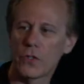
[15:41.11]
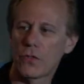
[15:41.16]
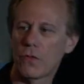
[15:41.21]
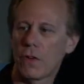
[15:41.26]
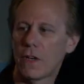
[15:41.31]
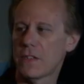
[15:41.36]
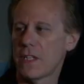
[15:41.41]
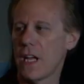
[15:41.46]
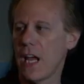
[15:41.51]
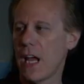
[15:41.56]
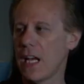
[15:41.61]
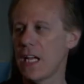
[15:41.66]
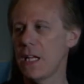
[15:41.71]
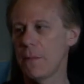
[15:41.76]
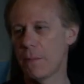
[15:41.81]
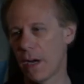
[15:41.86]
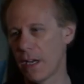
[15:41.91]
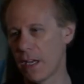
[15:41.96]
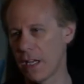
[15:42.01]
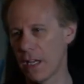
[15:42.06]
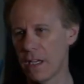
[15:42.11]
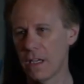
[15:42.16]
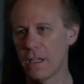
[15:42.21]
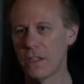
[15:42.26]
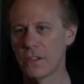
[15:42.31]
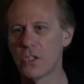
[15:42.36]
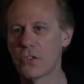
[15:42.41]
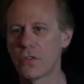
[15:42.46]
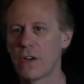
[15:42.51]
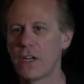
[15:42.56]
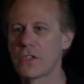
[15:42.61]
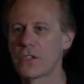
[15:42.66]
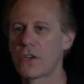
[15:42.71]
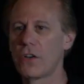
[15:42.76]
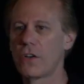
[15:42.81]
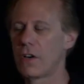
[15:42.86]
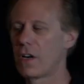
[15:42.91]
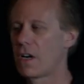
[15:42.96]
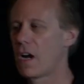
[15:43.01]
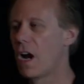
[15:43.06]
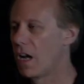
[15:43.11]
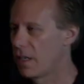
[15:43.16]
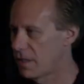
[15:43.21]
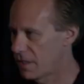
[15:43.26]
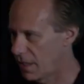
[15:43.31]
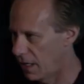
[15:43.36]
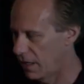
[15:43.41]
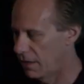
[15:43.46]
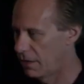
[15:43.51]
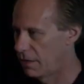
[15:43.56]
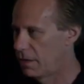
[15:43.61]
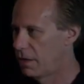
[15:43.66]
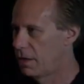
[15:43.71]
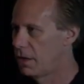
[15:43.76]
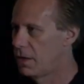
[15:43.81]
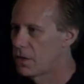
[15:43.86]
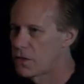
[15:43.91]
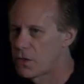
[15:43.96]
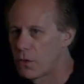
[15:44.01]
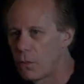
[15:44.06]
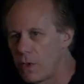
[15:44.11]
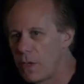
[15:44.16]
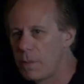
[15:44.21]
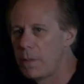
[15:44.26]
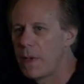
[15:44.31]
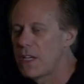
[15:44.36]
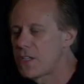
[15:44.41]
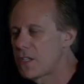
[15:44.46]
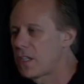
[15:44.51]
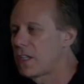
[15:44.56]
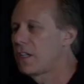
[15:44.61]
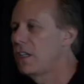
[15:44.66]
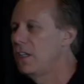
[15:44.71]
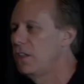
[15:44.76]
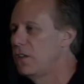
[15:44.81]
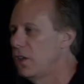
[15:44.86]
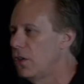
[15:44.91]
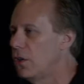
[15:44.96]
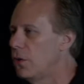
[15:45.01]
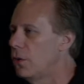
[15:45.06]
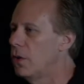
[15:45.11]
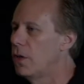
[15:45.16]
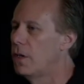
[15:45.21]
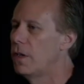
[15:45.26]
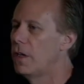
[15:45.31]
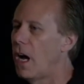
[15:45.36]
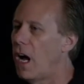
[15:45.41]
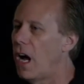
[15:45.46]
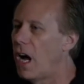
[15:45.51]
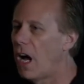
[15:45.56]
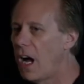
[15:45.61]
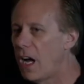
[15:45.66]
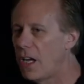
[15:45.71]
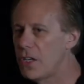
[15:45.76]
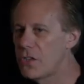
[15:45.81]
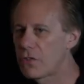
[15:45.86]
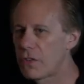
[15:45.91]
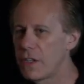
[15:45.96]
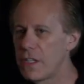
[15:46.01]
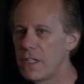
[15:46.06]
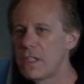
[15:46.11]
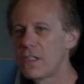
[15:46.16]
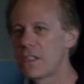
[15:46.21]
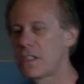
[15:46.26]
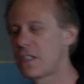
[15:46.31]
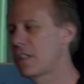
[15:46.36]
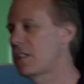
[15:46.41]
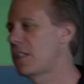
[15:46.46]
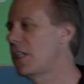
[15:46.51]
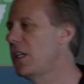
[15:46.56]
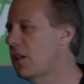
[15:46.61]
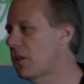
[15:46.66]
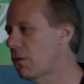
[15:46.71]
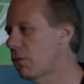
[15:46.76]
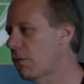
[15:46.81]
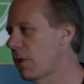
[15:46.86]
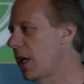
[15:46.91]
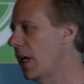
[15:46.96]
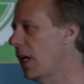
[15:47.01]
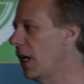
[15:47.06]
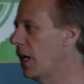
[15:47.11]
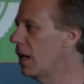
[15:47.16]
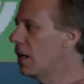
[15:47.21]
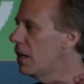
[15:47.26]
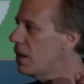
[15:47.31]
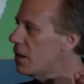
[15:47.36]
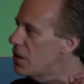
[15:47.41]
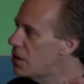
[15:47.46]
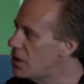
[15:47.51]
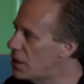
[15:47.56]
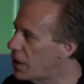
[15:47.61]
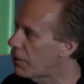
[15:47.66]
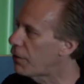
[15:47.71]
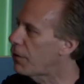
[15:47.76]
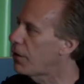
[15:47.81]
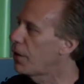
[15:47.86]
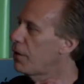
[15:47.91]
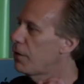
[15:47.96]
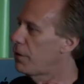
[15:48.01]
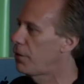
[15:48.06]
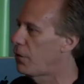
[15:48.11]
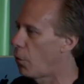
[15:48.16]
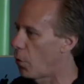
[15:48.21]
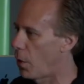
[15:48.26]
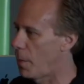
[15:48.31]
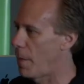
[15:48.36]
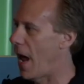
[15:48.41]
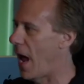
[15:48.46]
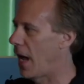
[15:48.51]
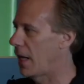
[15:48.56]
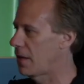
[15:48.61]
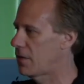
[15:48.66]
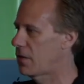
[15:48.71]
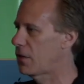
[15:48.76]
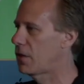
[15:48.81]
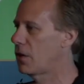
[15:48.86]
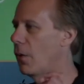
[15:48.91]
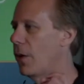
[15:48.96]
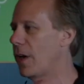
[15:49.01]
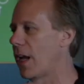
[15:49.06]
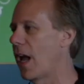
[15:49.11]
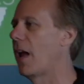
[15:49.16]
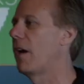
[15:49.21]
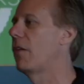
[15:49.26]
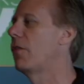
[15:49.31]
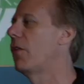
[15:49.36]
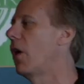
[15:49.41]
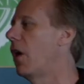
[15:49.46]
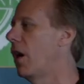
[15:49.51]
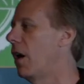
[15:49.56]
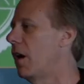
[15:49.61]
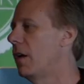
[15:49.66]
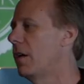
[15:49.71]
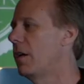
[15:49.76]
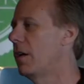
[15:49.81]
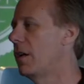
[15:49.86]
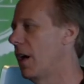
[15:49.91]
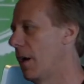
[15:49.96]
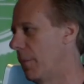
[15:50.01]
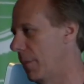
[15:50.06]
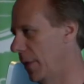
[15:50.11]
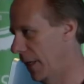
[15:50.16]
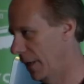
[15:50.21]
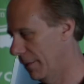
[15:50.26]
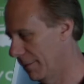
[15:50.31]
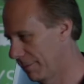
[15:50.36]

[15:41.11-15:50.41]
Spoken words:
trust anybody to transcode our content. So we basically do 163 different formats going out of our company.